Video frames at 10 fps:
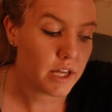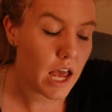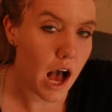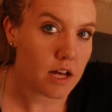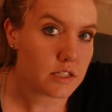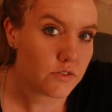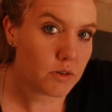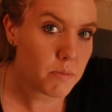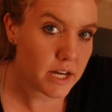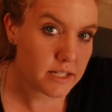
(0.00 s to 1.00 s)
gonna ask
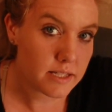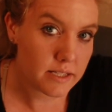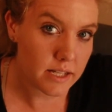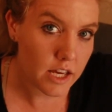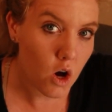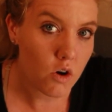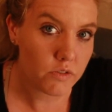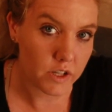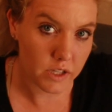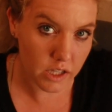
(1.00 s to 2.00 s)
for my sit
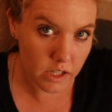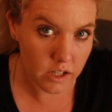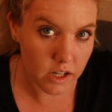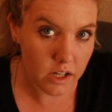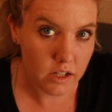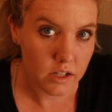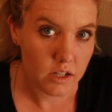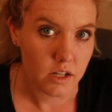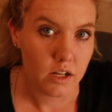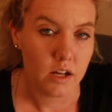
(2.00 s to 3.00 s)
over here
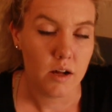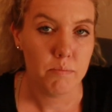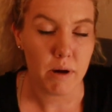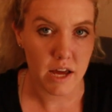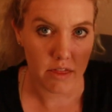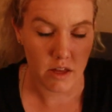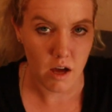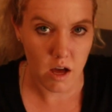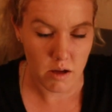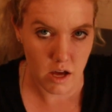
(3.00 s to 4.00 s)

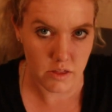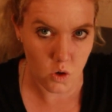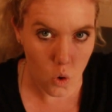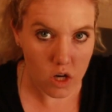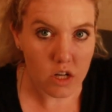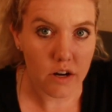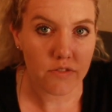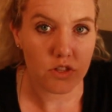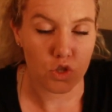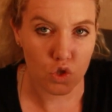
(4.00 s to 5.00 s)
on the corner
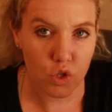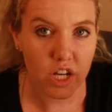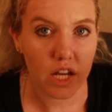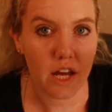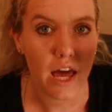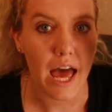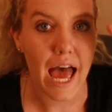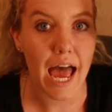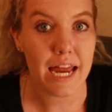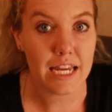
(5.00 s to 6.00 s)
of the street
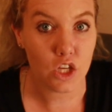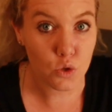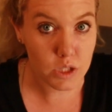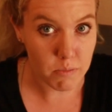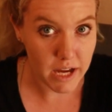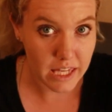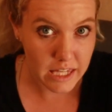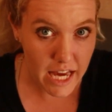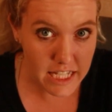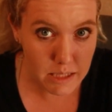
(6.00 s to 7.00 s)
and use my
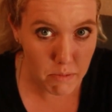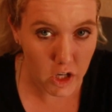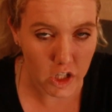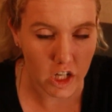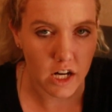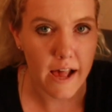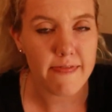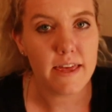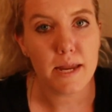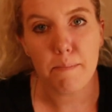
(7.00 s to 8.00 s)
yes marker
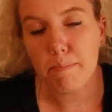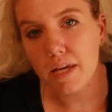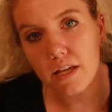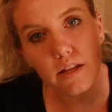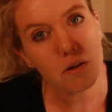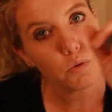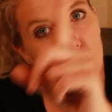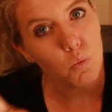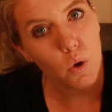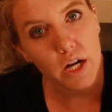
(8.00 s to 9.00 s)
and then immediately
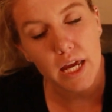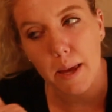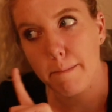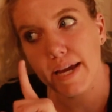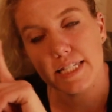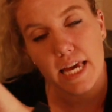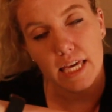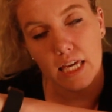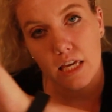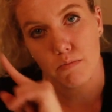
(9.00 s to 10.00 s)
reward him by
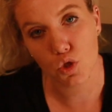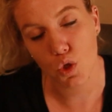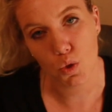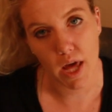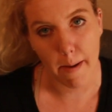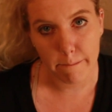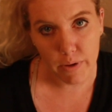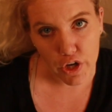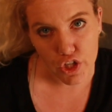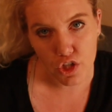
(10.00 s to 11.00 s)
taking him to that
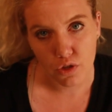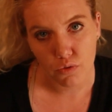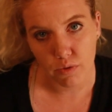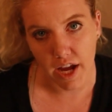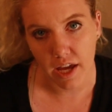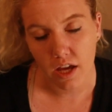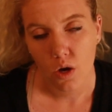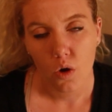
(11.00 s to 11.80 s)
bush, right?